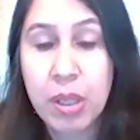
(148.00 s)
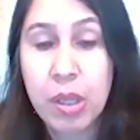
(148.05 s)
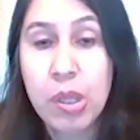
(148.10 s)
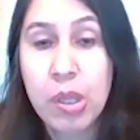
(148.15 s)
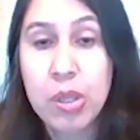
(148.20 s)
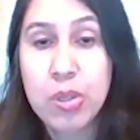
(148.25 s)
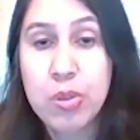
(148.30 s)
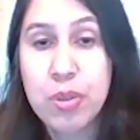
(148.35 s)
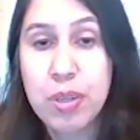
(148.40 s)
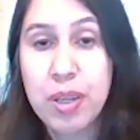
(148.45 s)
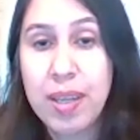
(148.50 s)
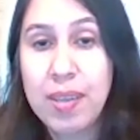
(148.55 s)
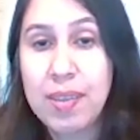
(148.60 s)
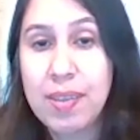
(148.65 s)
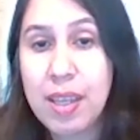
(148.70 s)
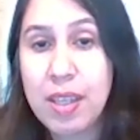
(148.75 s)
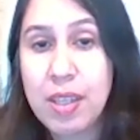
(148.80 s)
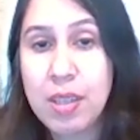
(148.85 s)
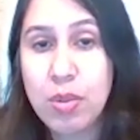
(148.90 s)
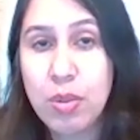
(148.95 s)
So next,
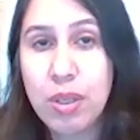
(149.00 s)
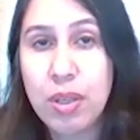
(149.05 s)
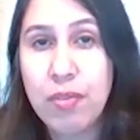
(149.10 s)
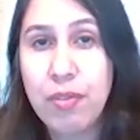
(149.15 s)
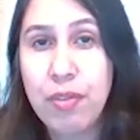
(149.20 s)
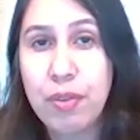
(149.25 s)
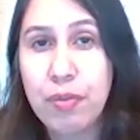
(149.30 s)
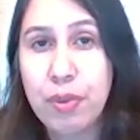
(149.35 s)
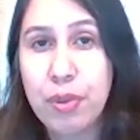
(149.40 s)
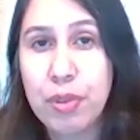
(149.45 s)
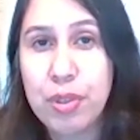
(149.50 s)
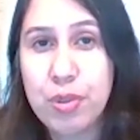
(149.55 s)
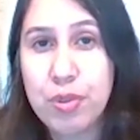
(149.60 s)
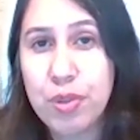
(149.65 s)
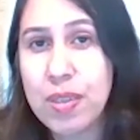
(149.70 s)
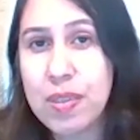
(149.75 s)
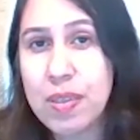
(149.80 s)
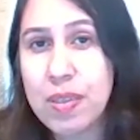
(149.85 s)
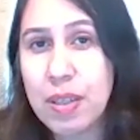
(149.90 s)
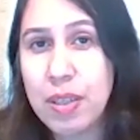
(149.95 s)
I took a reverse
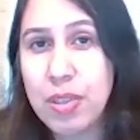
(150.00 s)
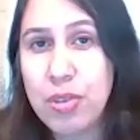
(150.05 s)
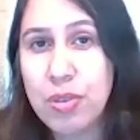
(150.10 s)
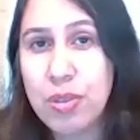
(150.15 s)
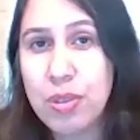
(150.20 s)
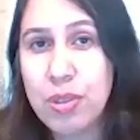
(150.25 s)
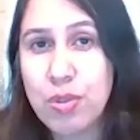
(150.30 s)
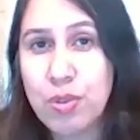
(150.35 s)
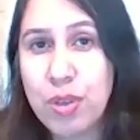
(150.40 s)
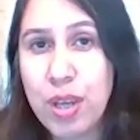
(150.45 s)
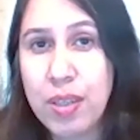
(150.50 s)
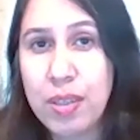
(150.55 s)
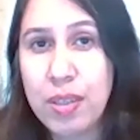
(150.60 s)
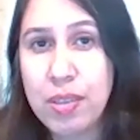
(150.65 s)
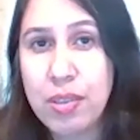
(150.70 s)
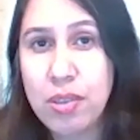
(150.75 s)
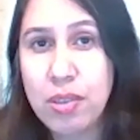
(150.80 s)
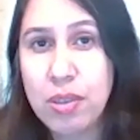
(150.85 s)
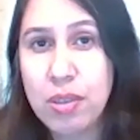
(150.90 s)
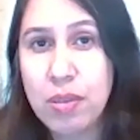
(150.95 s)
translational
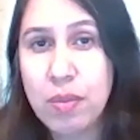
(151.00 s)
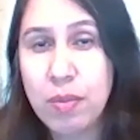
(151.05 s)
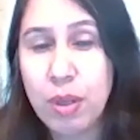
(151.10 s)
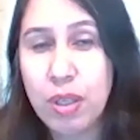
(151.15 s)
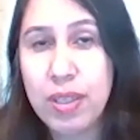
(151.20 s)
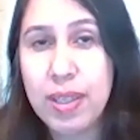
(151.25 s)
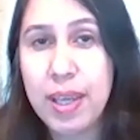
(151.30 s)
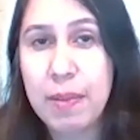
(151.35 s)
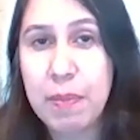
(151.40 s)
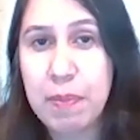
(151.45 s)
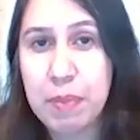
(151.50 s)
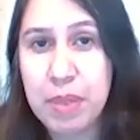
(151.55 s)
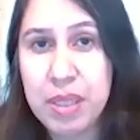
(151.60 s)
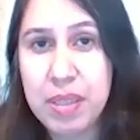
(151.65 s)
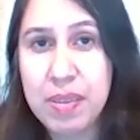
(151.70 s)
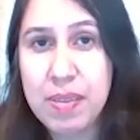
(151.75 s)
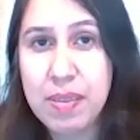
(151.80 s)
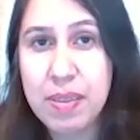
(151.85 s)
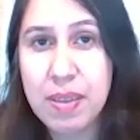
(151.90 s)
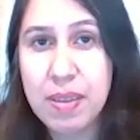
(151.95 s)
strategy. What that
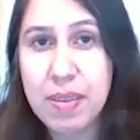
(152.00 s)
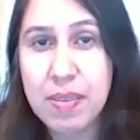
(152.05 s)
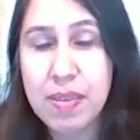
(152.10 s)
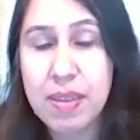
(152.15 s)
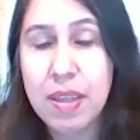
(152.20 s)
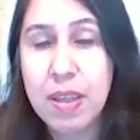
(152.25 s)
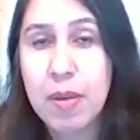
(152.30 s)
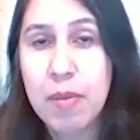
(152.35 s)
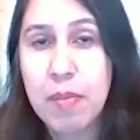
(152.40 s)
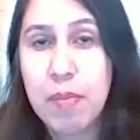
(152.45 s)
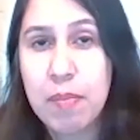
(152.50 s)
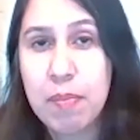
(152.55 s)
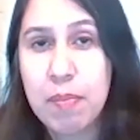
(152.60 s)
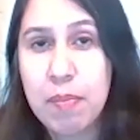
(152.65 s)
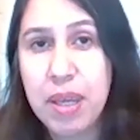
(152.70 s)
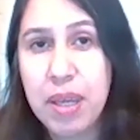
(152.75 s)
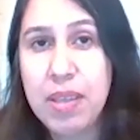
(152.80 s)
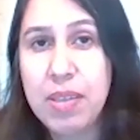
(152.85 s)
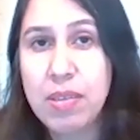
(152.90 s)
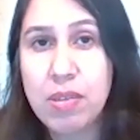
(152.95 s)
means is,
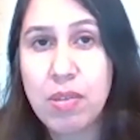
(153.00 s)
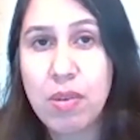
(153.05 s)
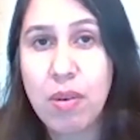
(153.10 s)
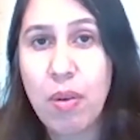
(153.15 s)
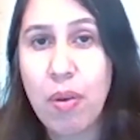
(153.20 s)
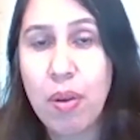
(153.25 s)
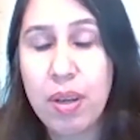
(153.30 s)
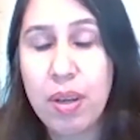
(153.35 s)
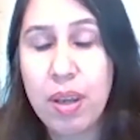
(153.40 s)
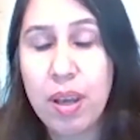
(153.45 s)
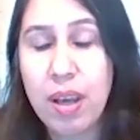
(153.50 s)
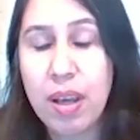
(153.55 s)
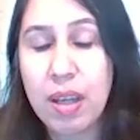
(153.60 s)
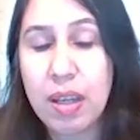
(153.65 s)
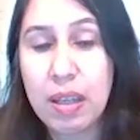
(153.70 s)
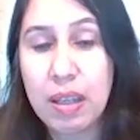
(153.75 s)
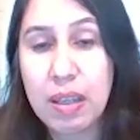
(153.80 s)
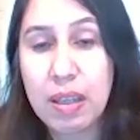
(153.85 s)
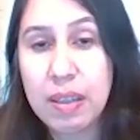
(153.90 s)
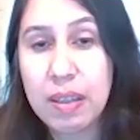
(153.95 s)
based on a
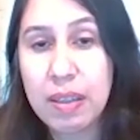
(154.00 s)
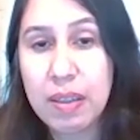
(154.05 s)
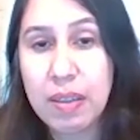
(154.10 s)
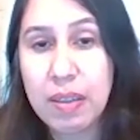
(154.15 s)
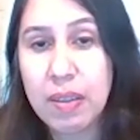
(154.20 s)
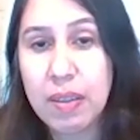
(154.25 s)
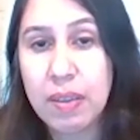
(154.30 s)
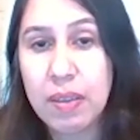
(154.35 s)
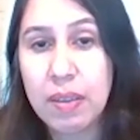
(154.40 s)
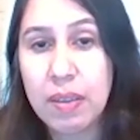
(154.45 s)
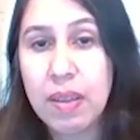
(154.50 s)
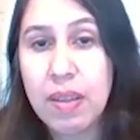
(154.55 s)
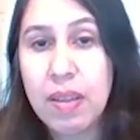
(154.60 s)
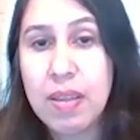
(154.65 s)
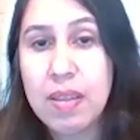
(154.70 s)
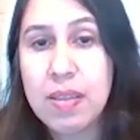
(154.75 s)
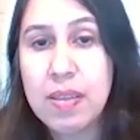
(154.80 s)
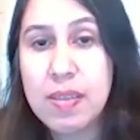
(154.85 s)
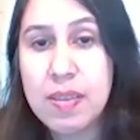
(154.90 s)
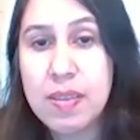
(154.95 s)
clinical
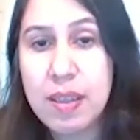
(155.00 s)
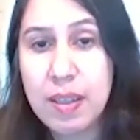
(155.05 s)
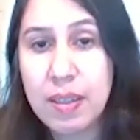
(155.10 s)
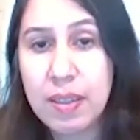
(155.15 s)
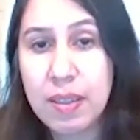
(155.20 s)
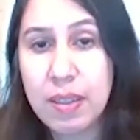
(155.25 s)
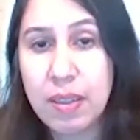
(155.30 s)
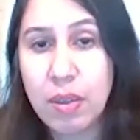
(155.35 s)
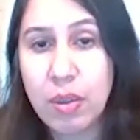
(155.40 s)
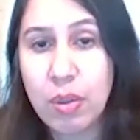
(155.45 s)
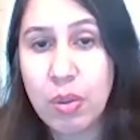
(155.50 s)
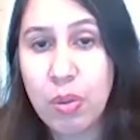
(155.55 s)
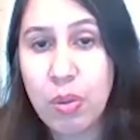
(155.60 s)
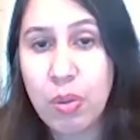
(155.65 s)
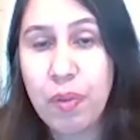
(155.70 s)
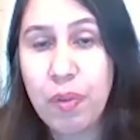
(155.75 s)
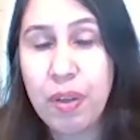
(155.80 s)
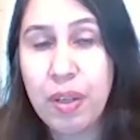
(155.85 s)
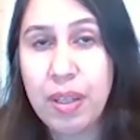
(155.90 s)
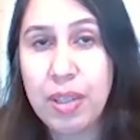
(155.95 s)
signal or
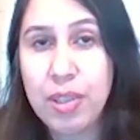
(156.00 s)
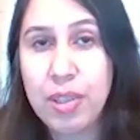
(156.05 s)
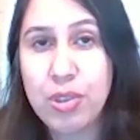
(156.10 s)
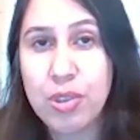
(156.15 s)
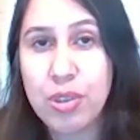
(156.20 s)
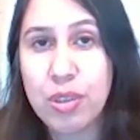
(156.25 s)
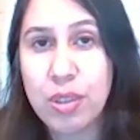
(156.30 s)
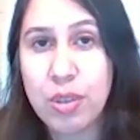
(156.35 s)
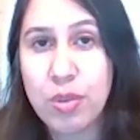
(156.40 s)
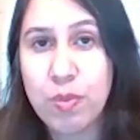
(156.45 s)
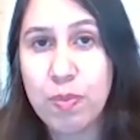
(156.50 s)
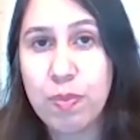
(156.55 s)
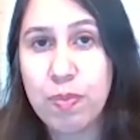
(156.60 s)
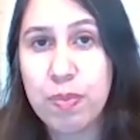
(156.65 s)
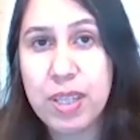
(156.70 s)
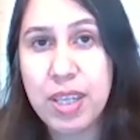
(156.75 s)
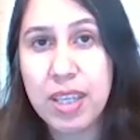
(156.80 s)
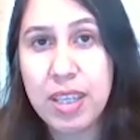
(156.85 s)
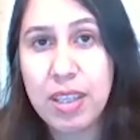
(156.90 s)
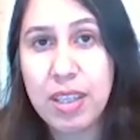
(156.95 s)
correlation, you
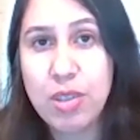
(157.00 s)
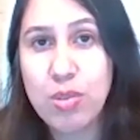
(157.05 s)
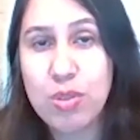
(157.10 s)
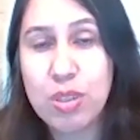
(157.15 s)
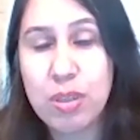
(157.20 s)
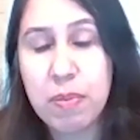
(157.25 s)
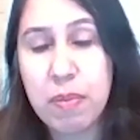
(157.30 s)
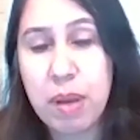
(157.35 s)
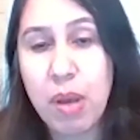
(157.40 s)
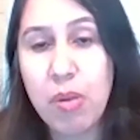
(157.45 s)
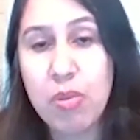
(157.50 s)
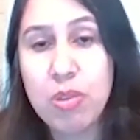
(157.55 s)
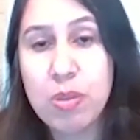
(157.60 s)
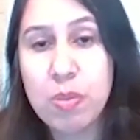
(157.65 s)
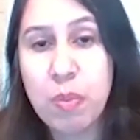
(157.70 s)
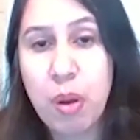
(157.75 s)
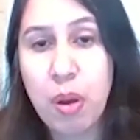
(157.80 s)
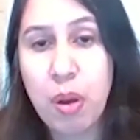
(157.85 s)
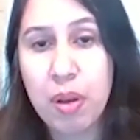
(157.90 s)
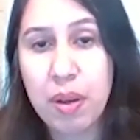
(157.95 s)
take it to the mouse
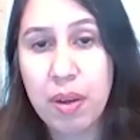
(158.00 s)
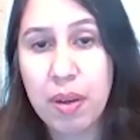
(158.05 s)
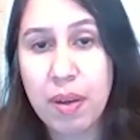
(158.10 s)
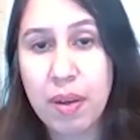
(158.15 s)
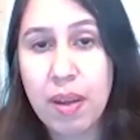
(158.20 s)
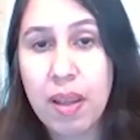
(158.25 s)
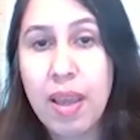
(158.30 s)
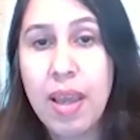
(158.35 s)
model